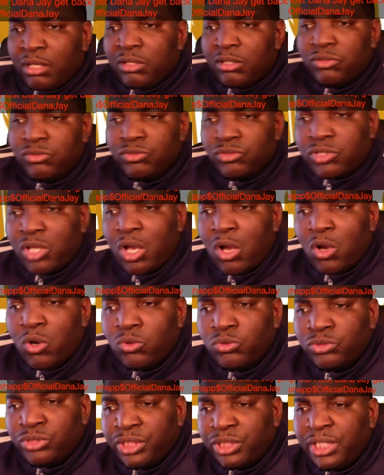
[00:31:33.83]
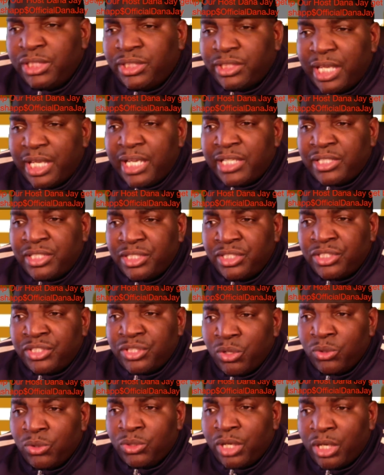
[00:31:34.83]
So she said she
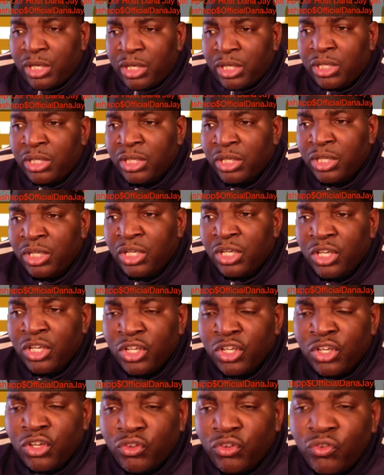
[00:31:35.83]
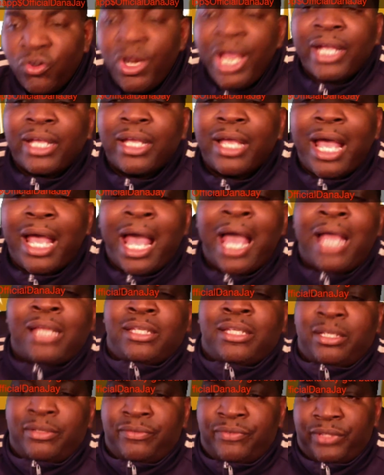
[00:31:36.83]
showed her correct
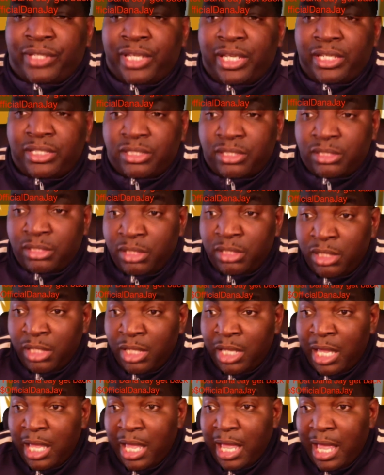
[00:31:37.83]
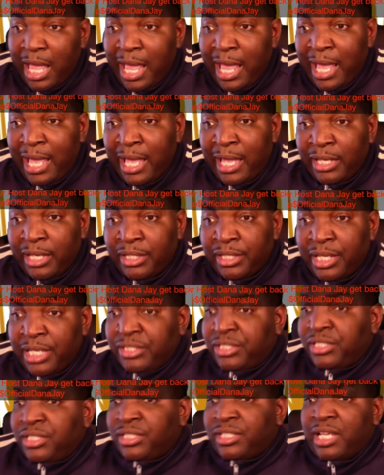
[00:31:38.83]
identification. And then
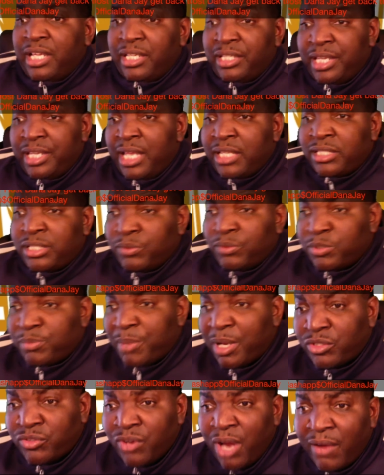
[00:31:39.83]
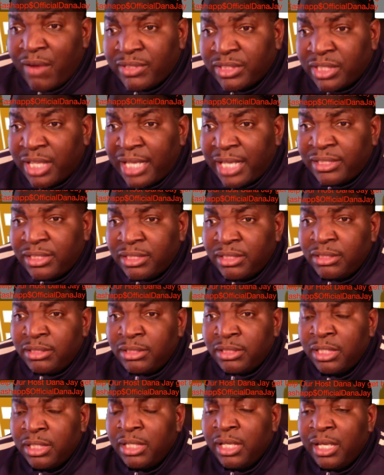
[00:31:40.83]
she said, yes, it was my driver's license.
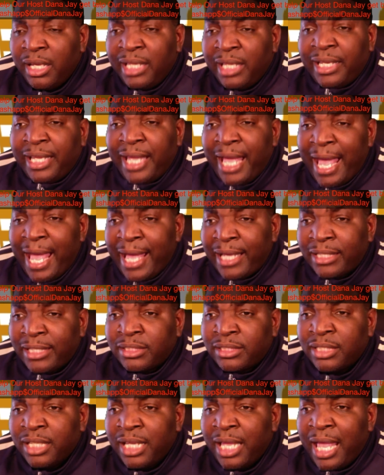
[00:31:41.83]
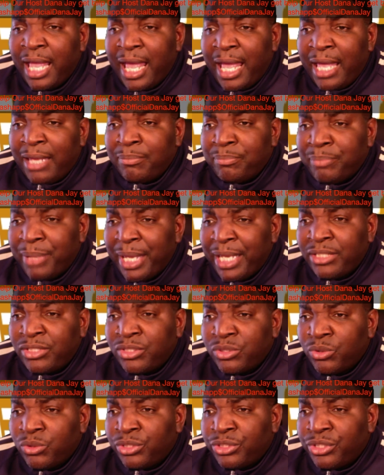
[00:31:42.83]
And they asked, and based
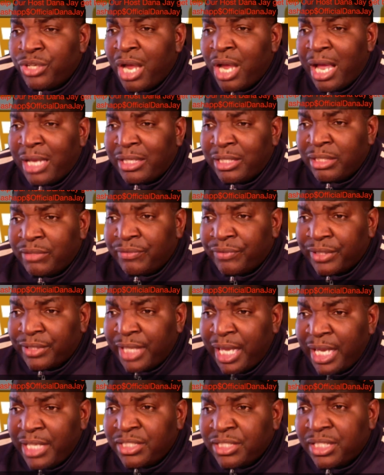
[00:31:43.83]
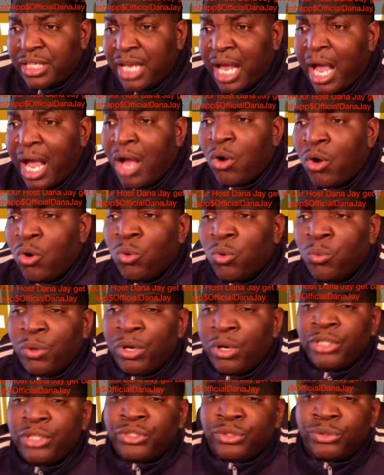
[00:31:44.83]
on your identification, how old
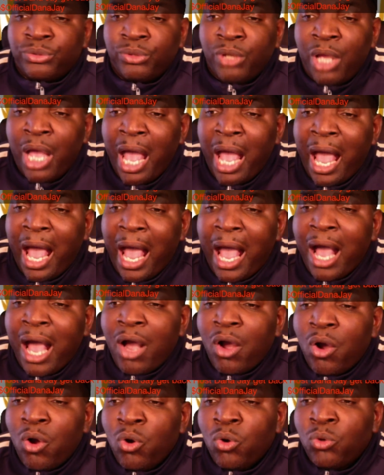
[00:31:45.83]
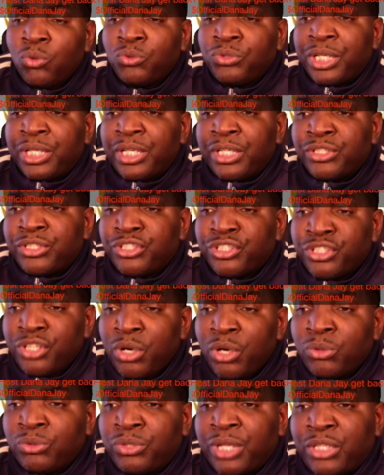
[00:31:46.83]
were you? How old did it
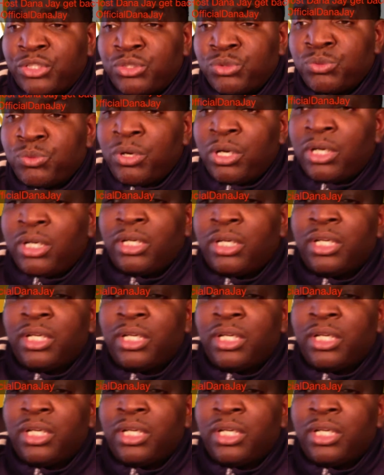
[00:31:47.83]
show that you were?